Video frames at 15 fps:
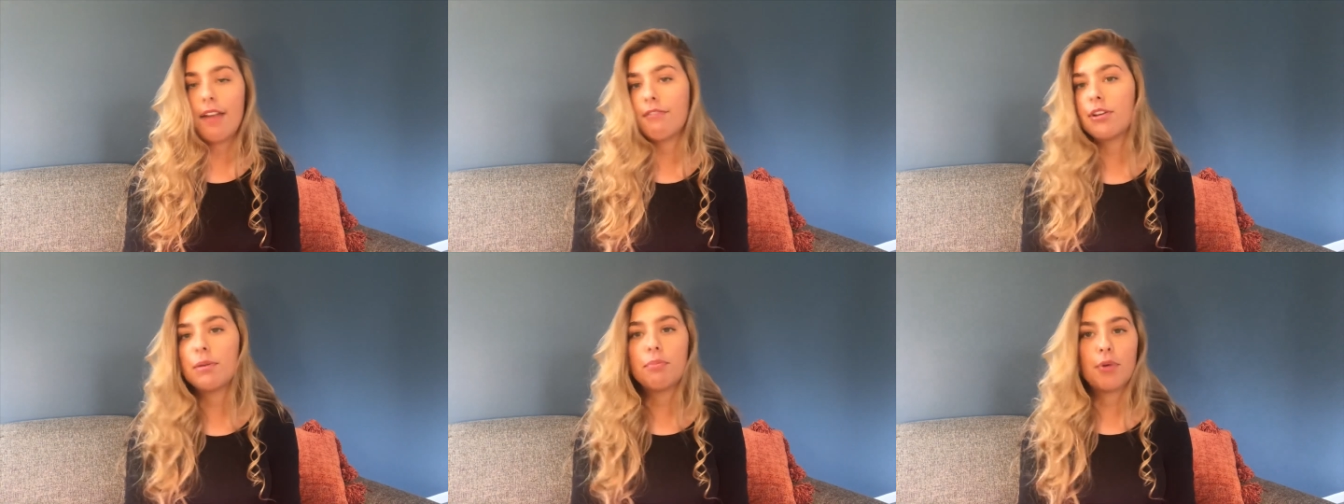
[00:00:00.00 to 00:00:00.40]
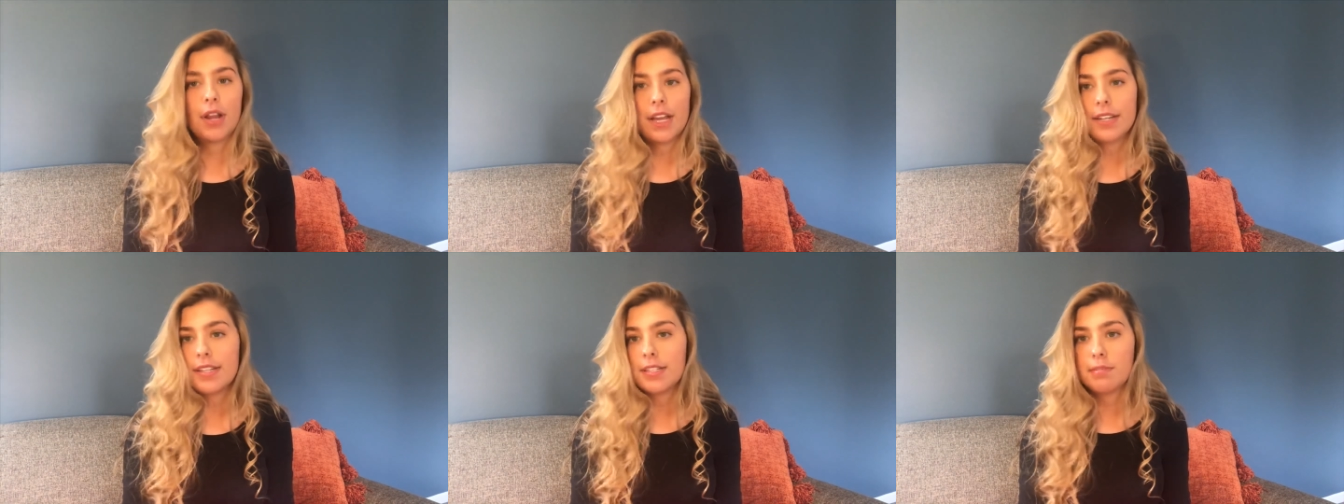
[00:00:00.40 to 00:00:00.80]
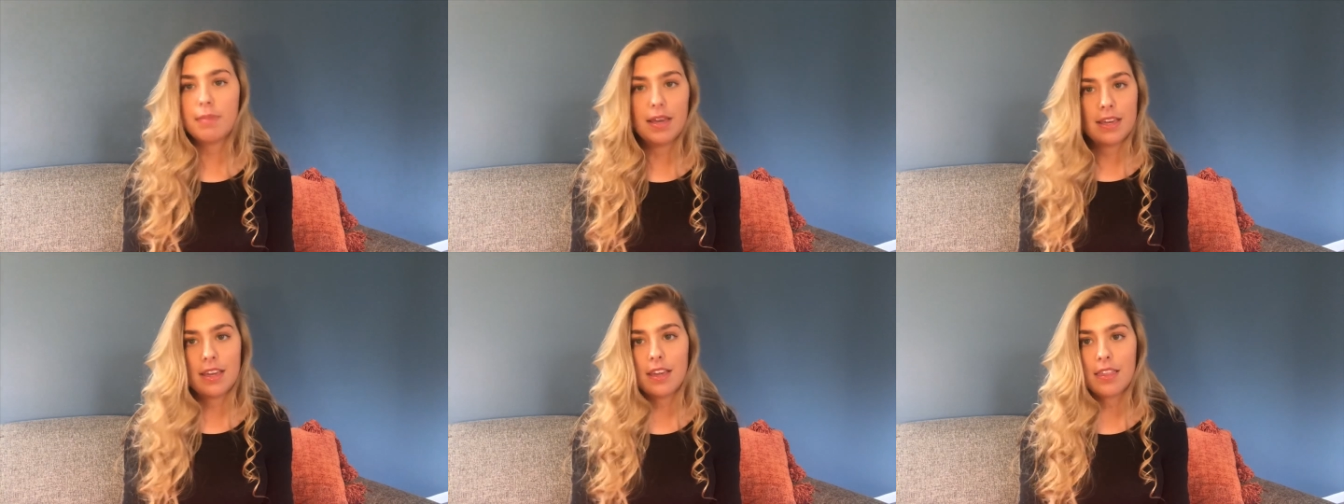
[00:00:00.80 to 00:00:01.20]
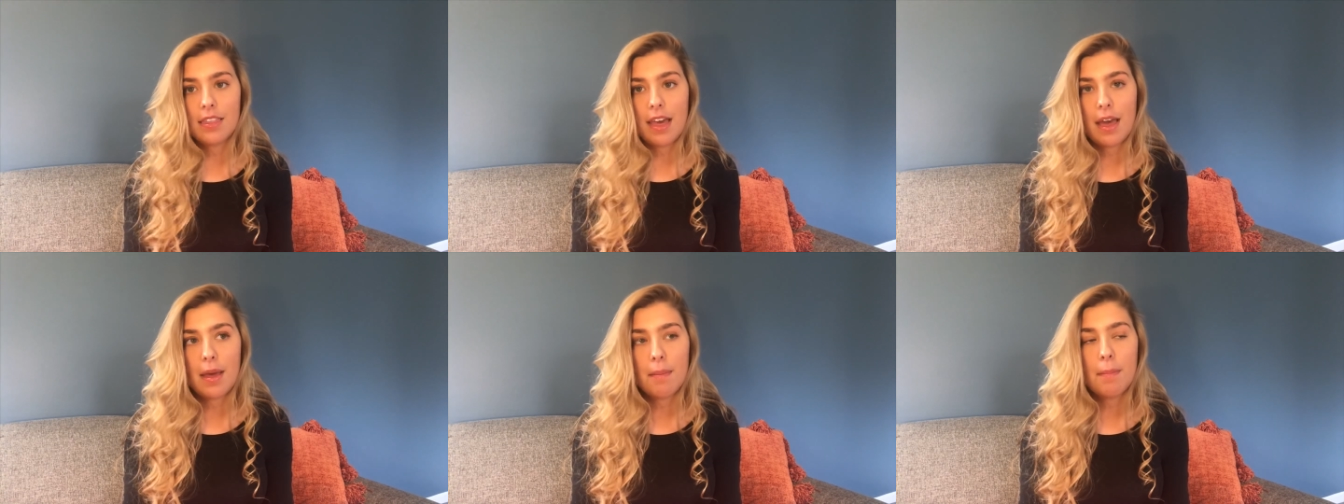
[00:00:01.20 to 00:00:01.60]
Every brand is making
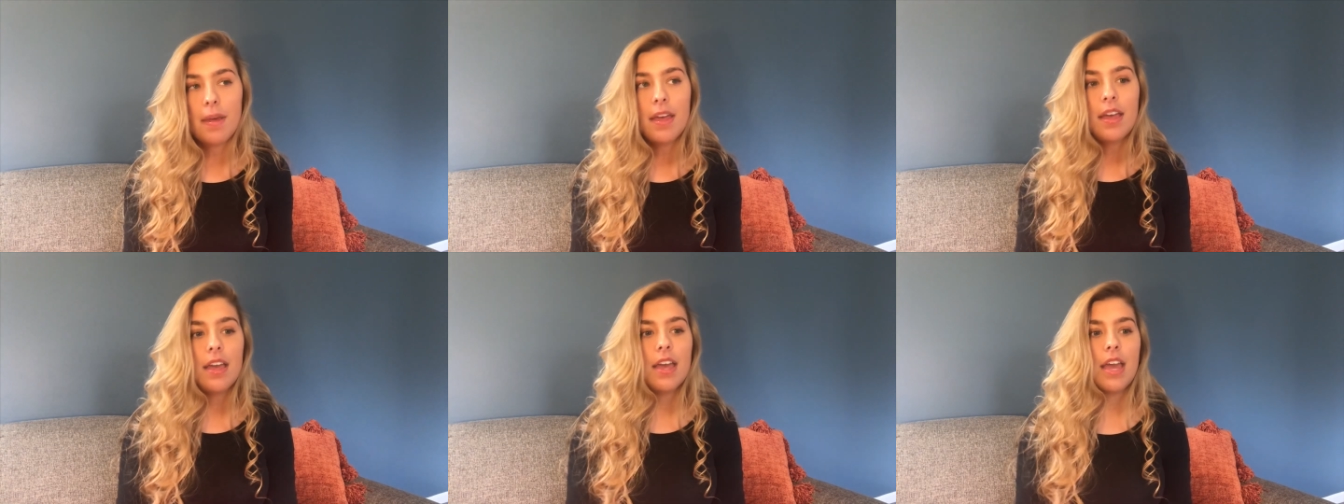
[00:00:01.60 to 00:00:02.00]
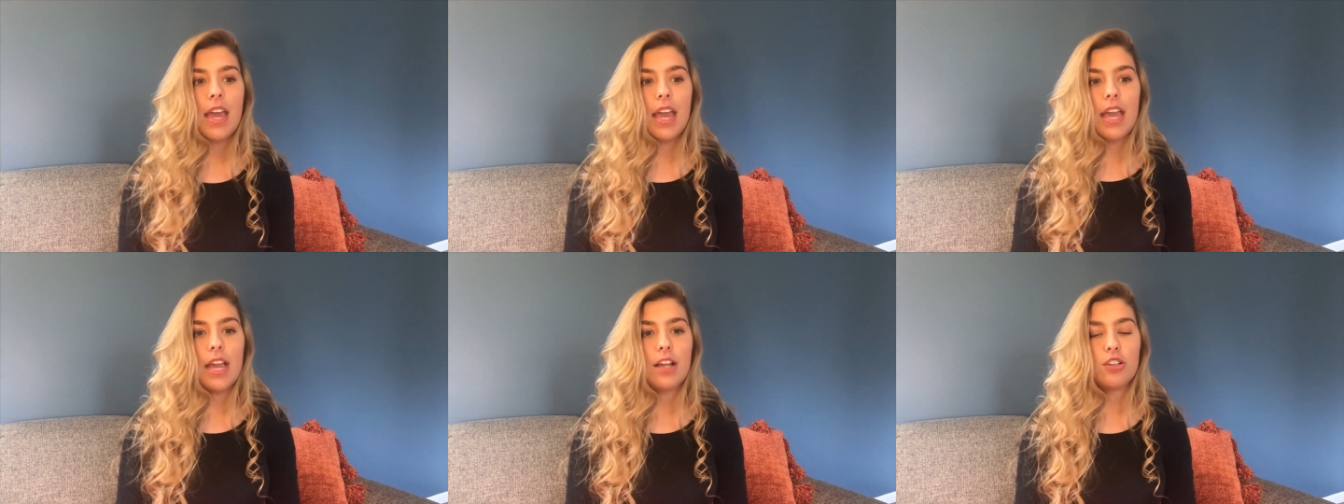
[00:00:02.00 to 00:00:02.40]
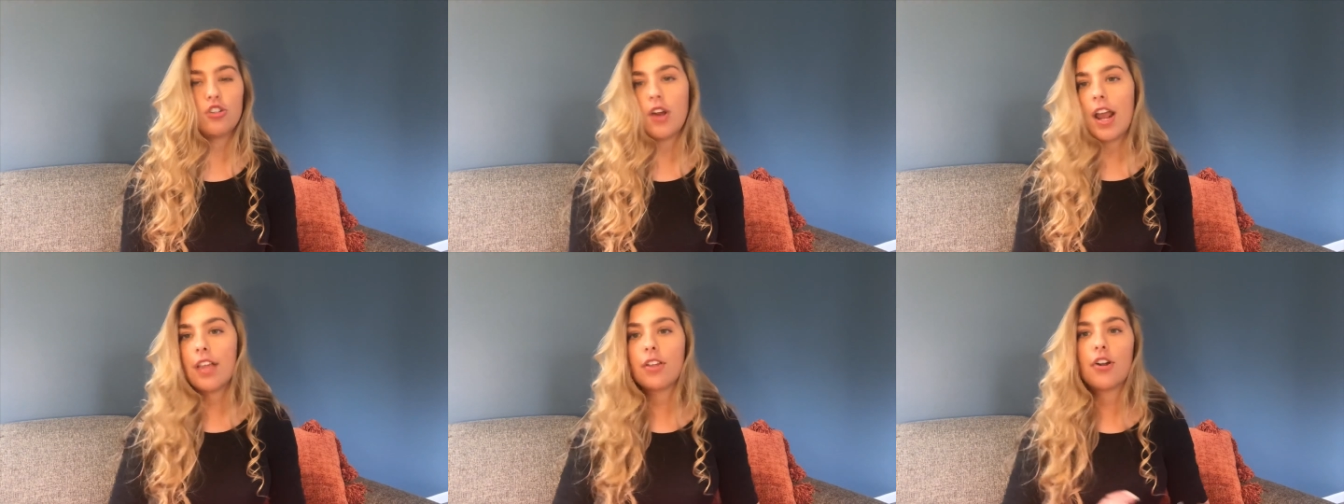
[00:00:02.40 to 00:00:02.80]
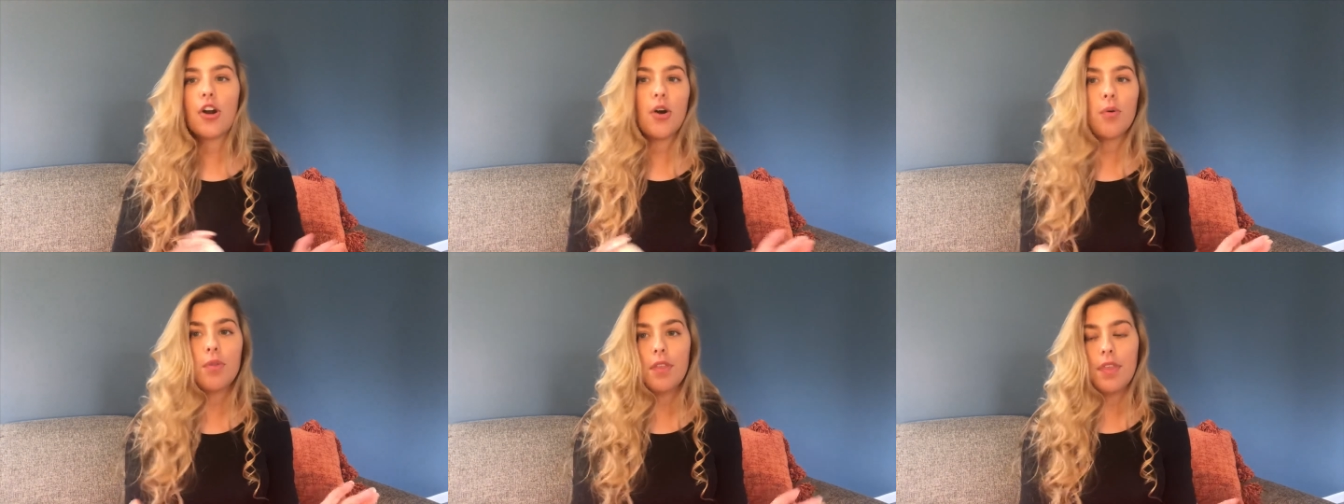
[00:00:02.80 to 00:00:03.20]
them and trying
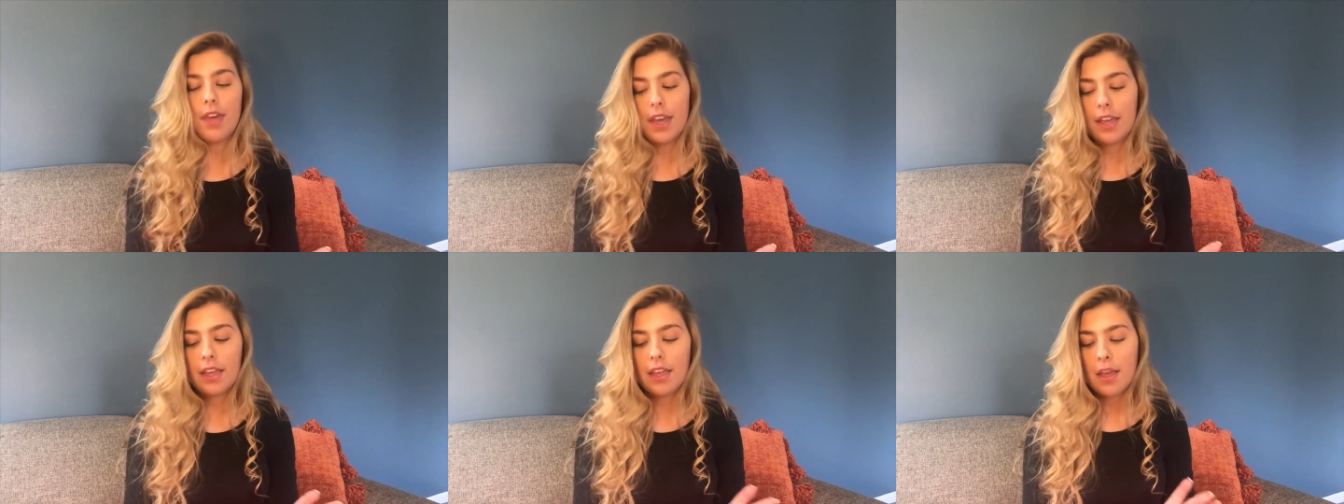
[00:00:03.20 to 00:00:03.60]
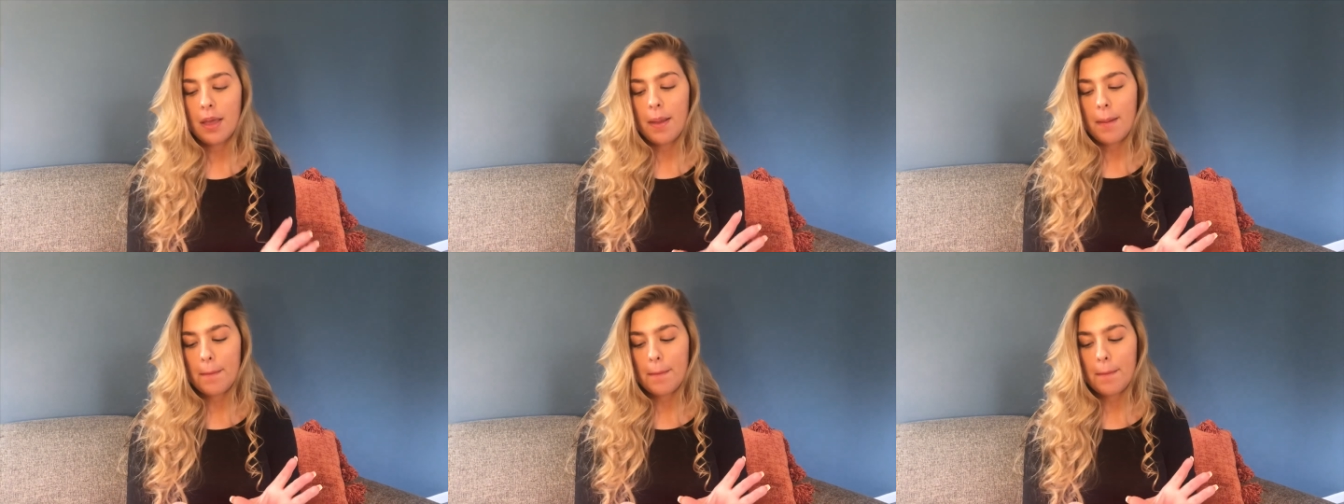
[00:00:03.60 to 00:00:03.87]
their own thing.